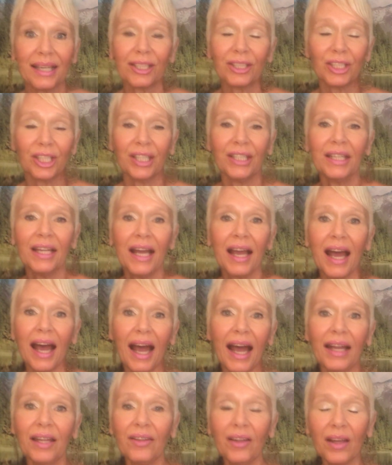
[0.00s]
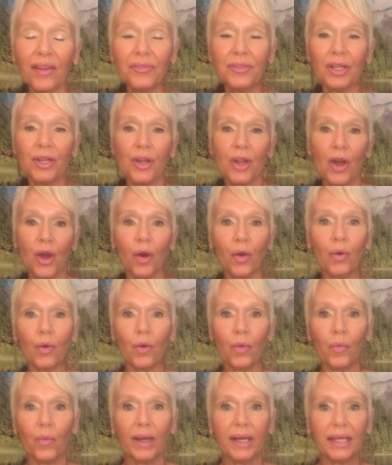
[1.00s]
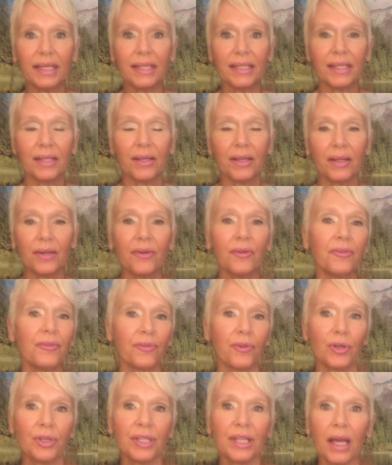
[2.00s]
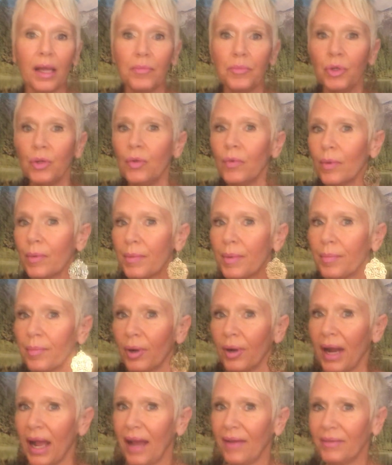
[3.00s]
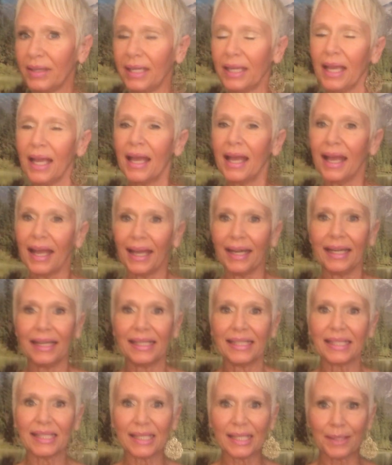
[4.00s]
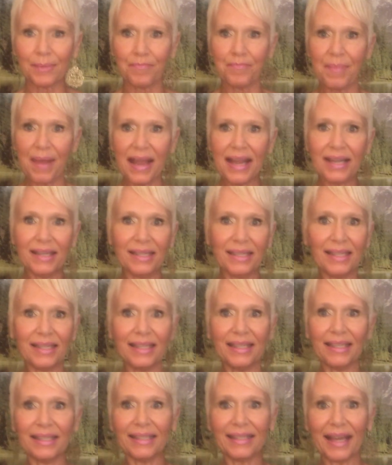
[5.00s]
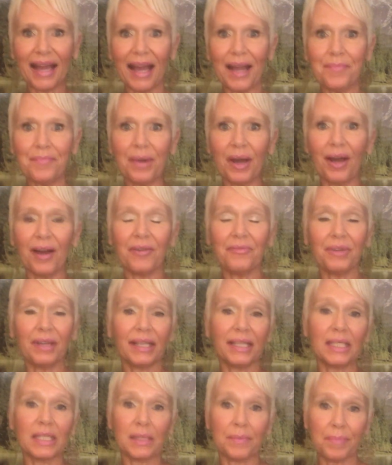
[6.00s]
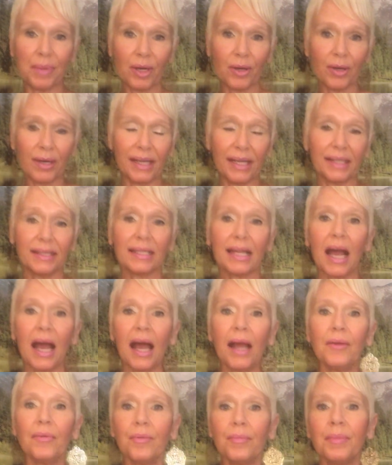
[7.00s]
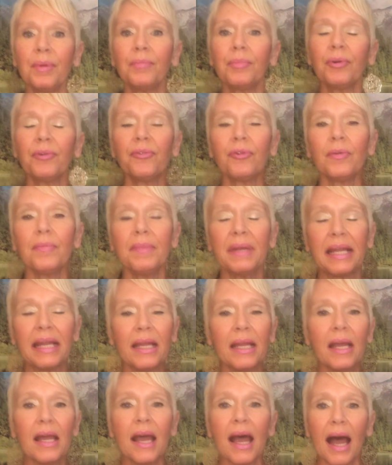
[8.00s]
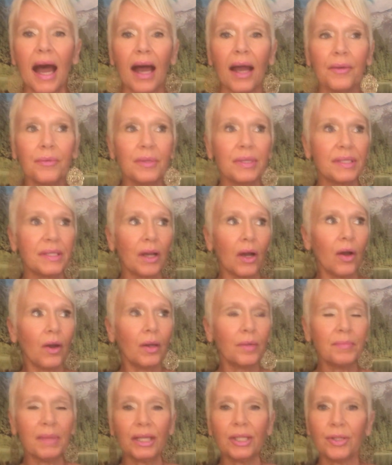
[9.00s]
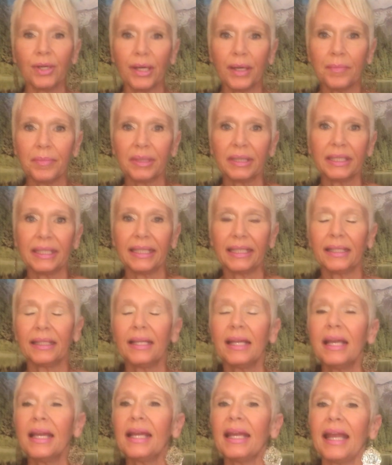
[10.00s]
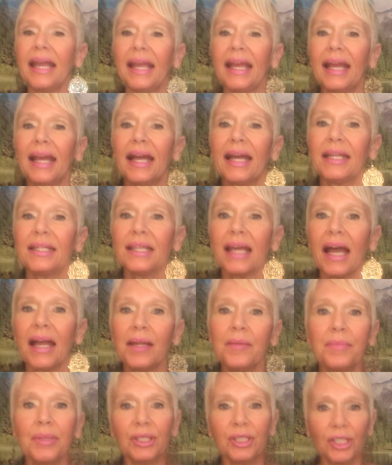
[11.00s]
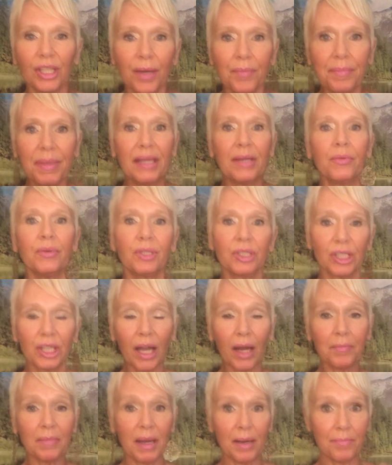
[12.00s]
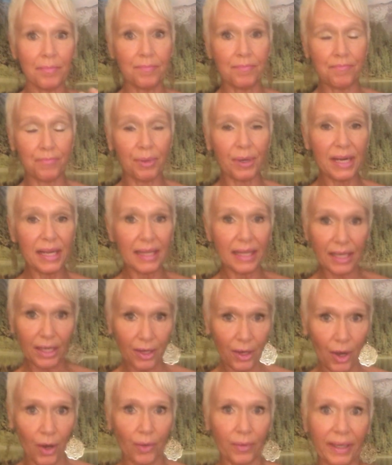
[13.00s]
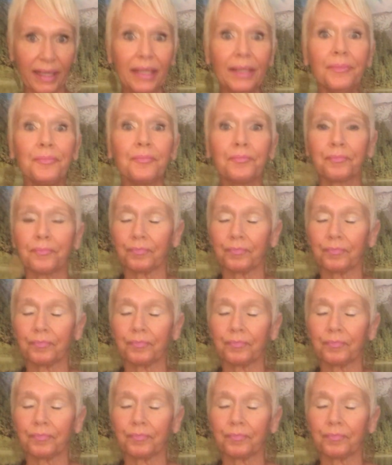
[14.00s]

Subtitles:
section, I'd love to know, when is the first time you remember having an expanded type of experience? I remember for me, I was on my trampoline and I had been jumping, which got my breathing going.